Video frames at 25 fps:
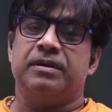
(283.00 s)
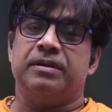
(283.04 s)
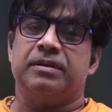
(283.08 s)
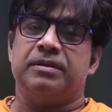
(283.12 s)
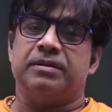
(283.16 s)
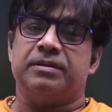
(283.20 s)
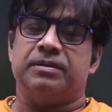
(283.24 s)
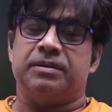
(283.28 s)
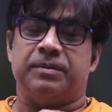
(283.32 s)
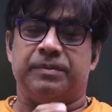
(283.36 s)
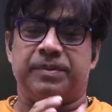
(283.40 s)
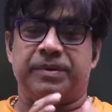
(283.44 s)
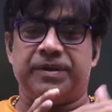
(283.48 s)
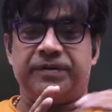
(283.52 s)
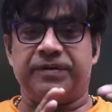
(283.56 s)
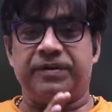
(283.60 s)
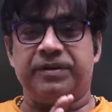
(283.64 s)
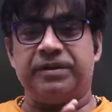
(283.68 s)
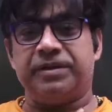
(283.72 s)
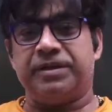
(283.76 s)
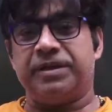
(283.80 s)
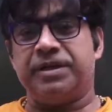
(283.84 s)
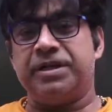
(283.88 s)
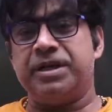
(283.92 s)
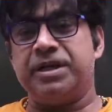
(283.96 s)
The basic
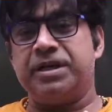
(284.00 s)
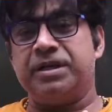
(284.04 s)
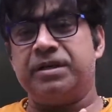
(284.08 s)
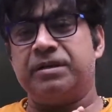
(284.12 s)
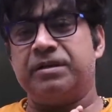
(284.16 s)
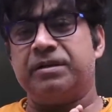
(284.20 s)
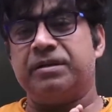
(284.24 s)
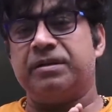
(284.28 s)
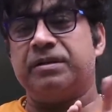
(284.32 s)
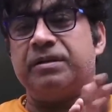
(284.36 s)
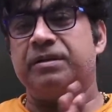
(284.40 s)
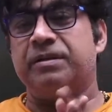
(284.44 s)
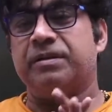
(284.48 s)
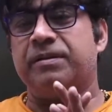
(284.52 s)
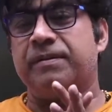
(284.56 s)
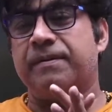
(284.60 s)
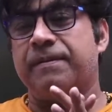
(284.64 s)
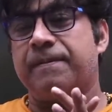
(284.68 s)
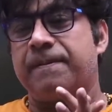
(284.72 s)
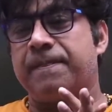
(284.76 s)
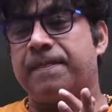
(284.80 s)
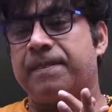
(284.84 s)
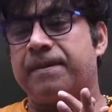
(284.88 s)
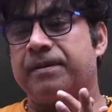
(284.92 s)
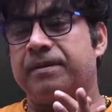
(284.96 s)
reading
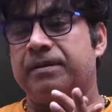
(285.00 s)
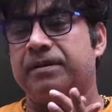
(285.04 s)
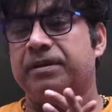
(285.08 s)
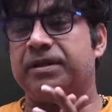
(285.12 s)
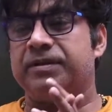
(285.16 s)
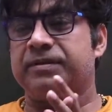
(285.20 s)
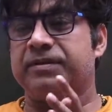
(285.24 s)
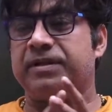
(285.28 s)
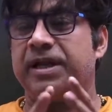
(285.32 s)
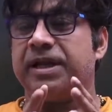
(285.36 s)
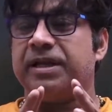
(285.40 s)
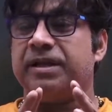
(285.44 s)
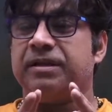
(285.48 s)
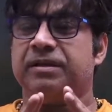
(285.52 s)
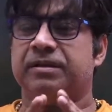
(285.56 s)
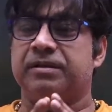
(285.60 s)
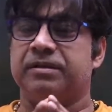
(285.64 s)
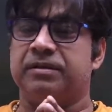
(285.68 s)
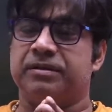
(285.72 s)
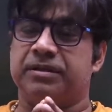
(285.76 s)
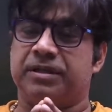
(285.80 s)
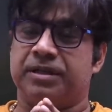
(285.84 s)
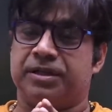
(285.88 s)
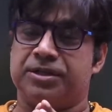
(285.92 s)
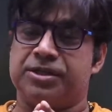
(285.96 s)
is
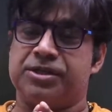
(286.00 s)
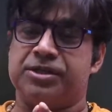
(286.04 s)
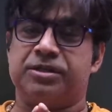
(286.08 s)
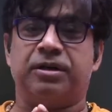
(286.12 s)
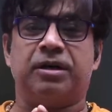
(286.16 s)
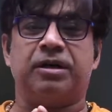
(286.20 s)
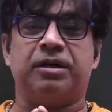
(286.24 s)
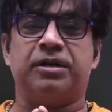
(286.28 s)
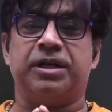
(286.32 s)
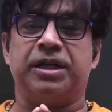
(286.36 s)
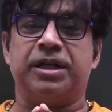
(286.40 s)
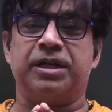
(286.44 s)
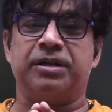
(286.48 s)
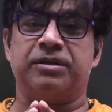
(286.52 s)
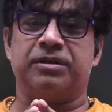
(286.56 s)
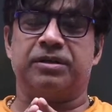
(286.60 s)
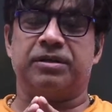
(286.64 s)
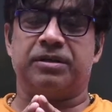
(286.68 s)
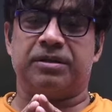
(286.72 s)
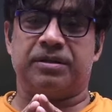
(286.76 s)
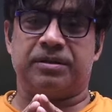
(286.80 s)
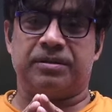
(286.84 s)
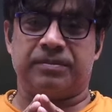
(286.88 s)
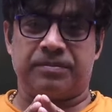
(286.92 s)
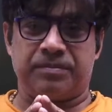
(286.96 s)
like constructing
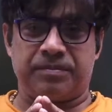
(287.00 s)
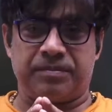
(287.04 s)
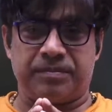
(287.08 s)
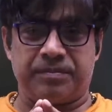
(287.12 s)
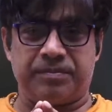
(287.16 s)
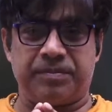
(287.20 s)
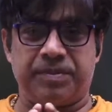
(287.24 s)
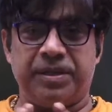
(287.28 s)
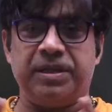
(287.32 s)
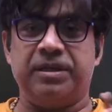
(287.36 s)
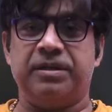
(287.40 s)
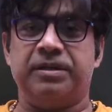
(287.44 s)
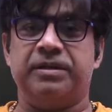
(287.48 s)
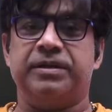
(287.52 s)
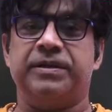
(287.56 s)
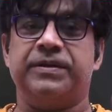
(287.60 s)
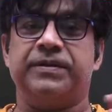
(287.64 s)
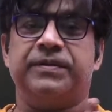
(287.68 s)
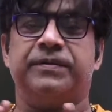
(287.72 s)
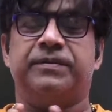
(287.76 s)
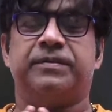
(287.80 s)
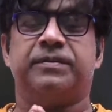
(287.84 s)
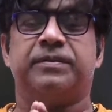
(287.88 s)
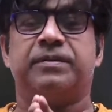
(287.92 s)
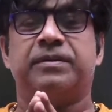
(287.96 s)
the
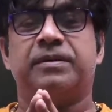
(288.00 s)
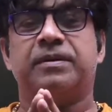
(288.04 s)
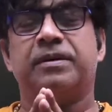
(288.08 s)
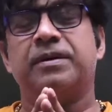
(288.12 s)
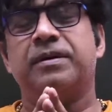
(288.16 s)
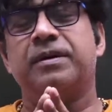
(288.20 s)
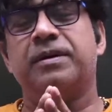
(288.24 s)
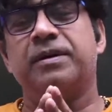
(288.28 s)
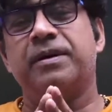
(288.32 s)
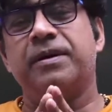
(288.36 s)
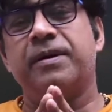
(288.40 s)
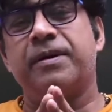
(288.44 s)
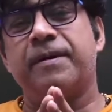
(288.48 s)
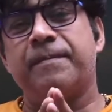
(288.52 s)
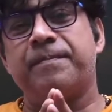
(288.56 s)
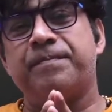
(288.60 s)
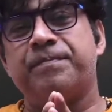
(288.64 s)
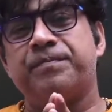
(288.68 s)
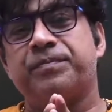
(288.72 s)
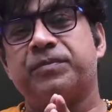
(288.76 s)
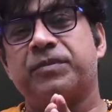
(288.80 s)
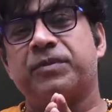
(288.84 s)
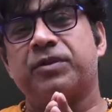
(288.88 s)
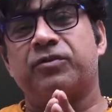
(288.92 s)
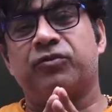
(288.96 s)
pillars,
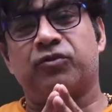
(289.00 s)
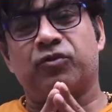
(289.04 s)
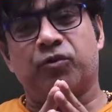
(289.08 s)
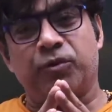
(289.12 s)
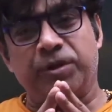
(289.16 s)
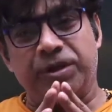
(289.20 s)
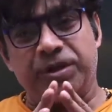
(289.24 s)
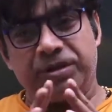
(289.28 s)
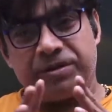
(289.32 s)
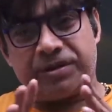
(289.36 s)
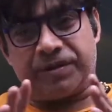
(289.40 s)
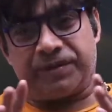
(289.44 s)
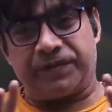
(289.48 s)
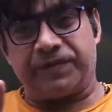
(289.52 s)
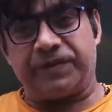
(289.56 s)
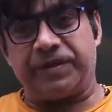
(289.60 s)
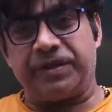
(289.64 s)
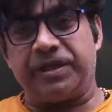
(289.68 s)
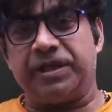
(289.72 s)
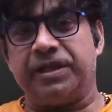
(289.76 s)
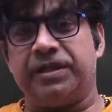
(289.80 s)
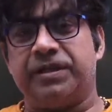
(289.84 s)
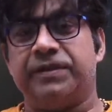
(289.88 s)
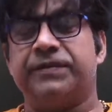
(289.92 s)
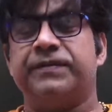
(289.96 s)
sowing the
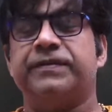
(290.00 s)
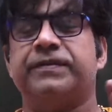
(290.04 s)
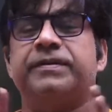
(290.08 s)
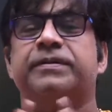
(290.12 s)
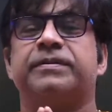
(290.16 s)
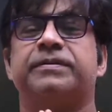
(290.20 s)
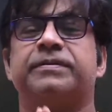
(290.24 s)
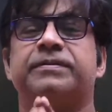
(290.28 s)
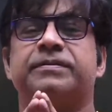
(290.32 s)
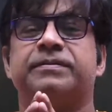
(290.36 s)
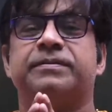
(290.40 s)
seeds,